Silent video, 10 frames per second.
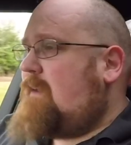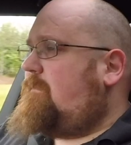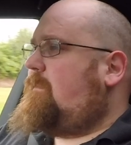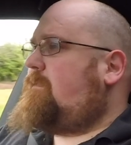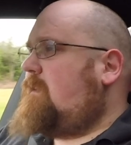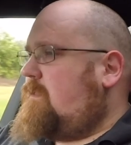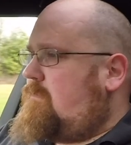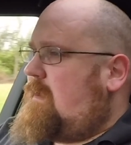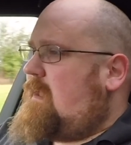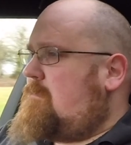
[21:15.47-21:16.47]

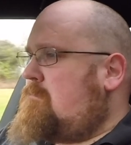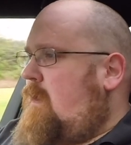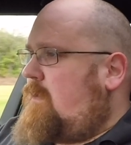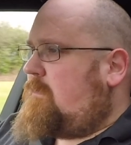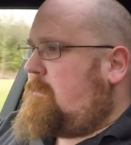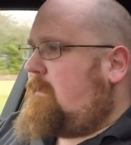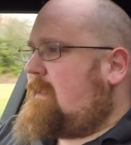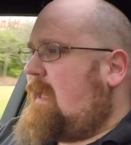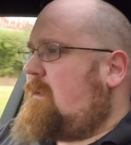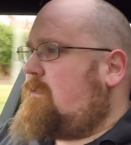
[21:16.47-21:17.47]
53 miles per
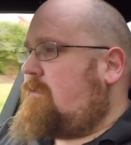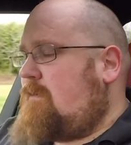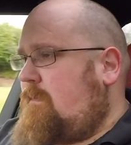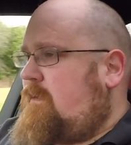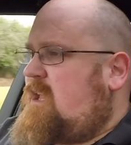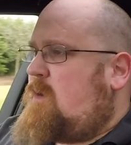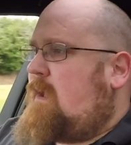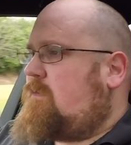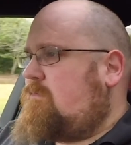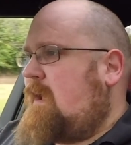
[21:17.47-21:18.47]
gallon throughout the
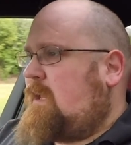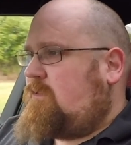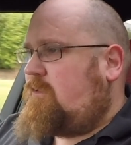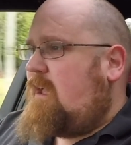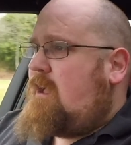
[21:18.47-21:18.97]
UX range.